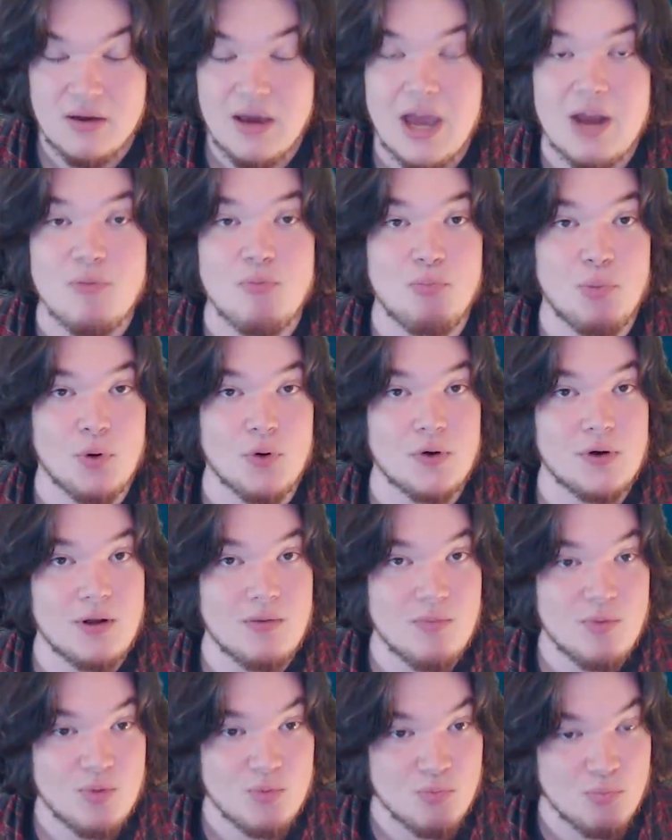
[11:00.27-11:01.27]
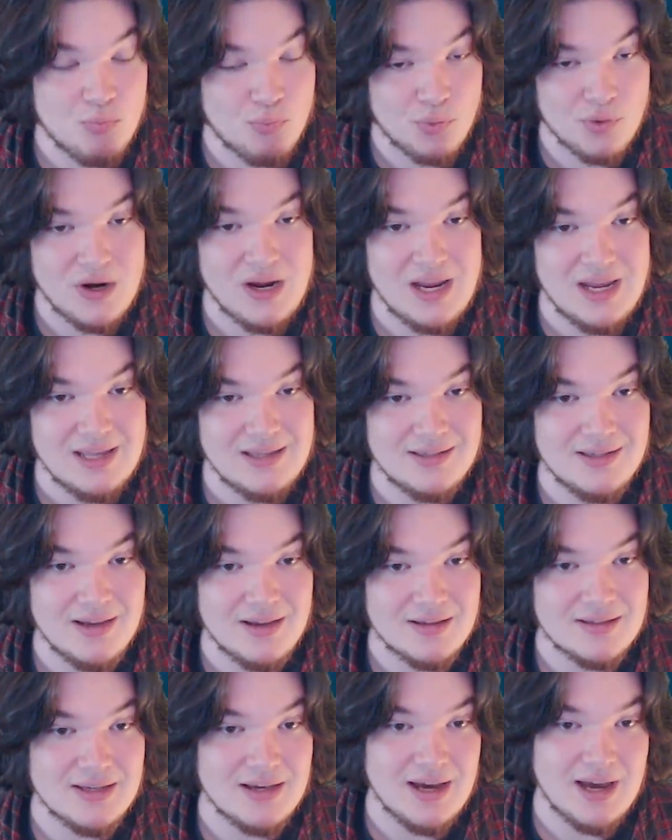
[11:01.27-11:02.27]
And boredom breeds
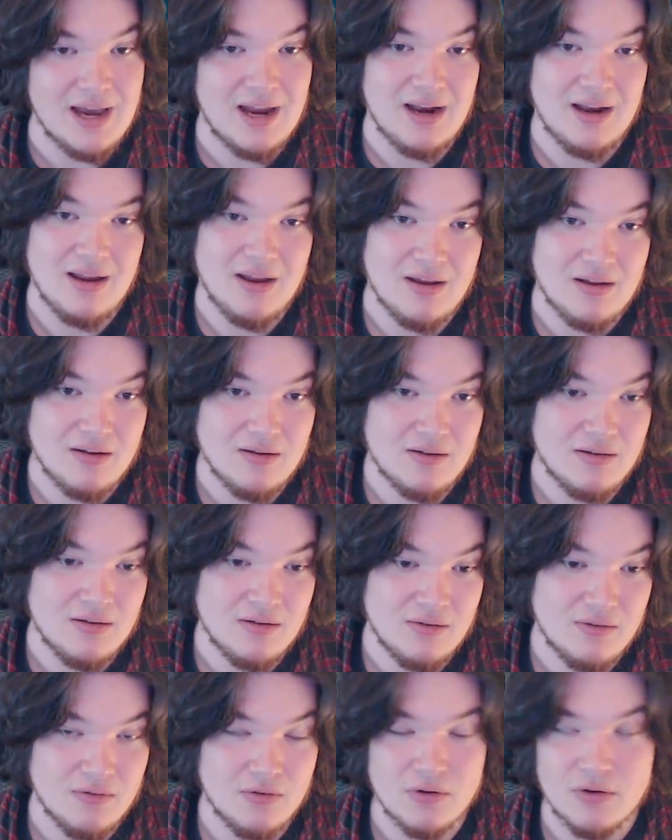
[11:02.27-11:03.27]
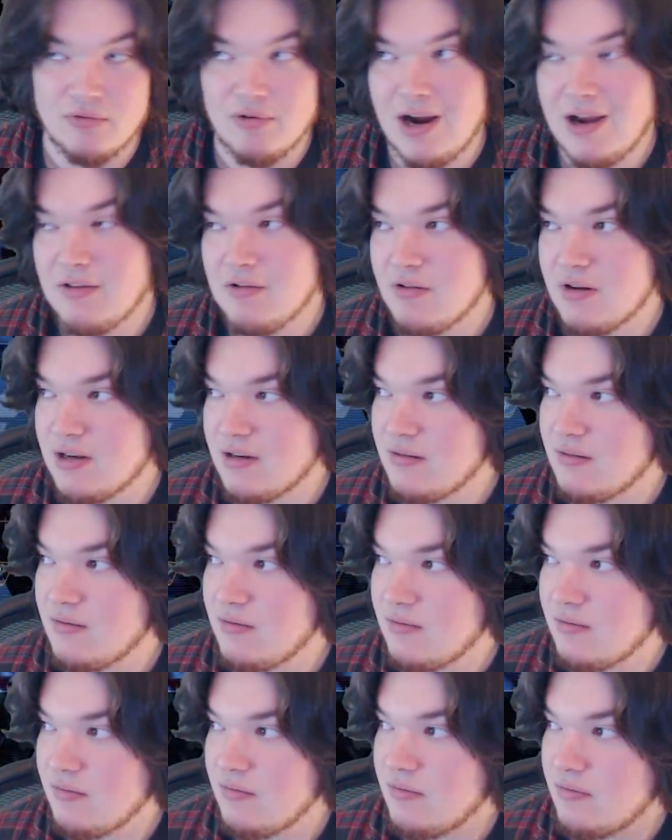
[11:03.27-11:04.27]
anxiety. Or rather, it
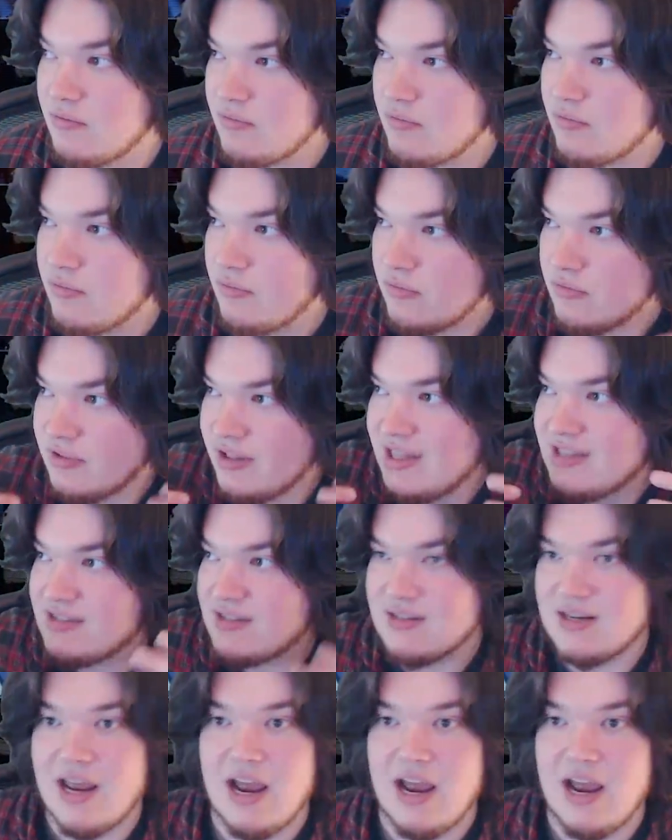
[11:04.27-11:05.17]
lets it